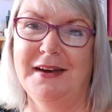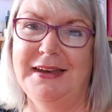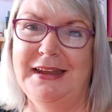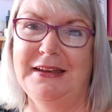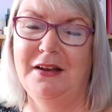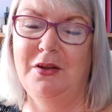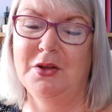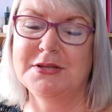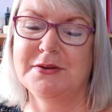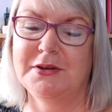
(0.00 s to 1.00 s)
I knit a
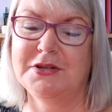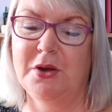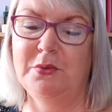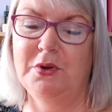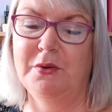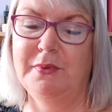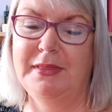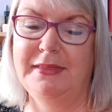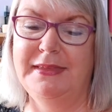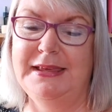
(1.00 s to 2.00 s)
lot so I don't know
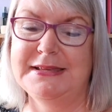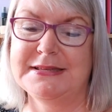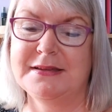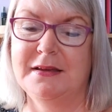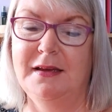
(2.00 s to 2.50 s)
whether these